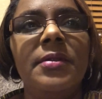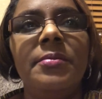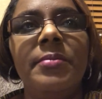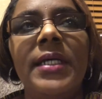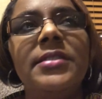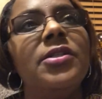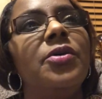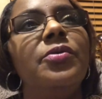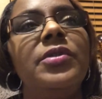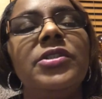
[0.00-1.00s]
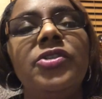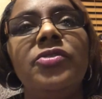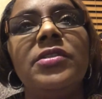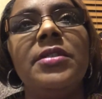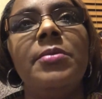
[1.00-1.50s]
My tone is
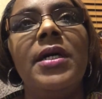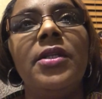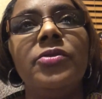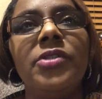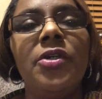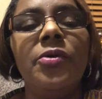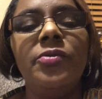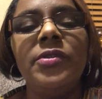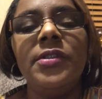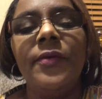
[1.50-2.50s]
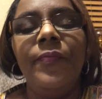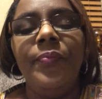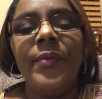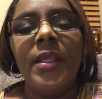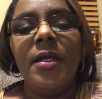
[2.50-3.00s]
usually monotoned.
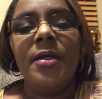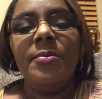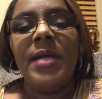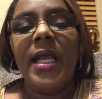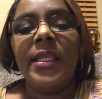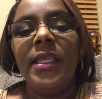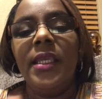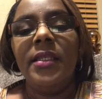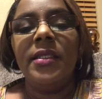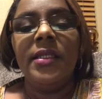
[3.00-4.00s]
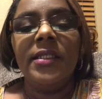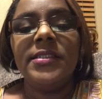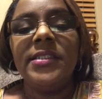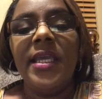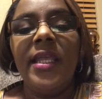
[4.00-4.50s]
I can get
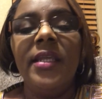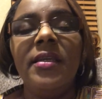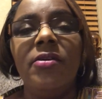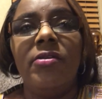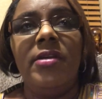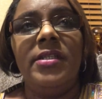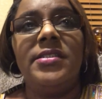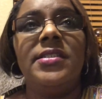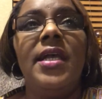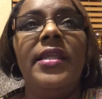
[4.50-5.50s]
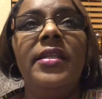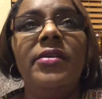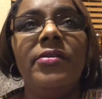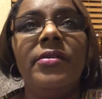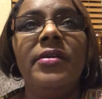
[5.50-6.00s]
ecstatic or excited,
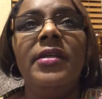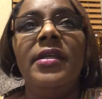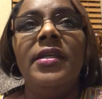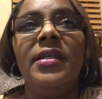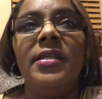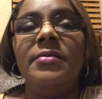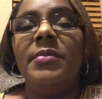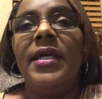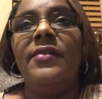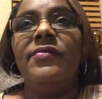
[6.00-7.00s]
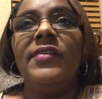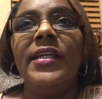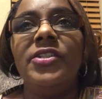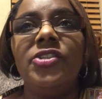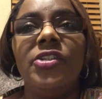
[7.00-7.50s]
and my
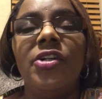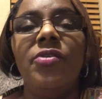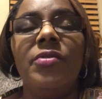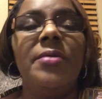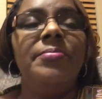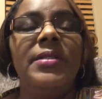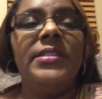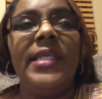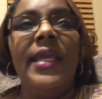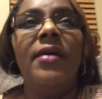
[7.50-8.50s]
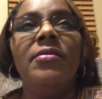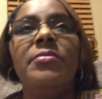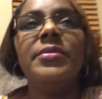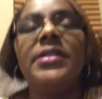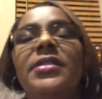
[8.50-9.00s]
inflection go up and
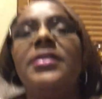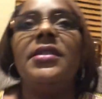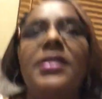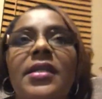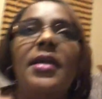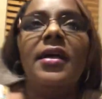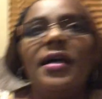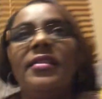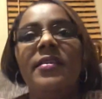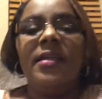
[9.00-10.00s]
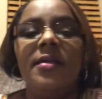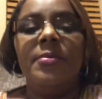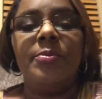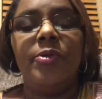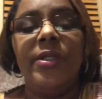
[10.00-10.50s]
down, but I think
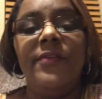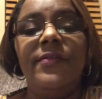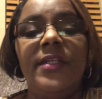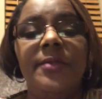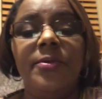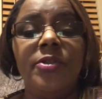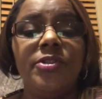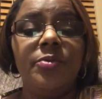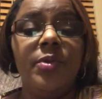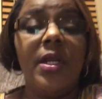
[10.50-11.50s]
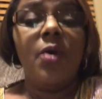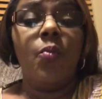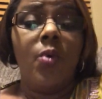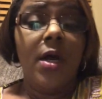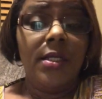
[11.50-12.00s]
I'm a pretty funny person when I
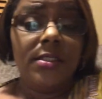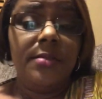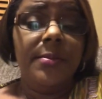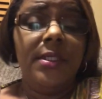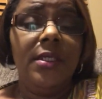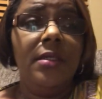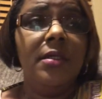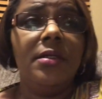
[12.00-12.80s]
want to be.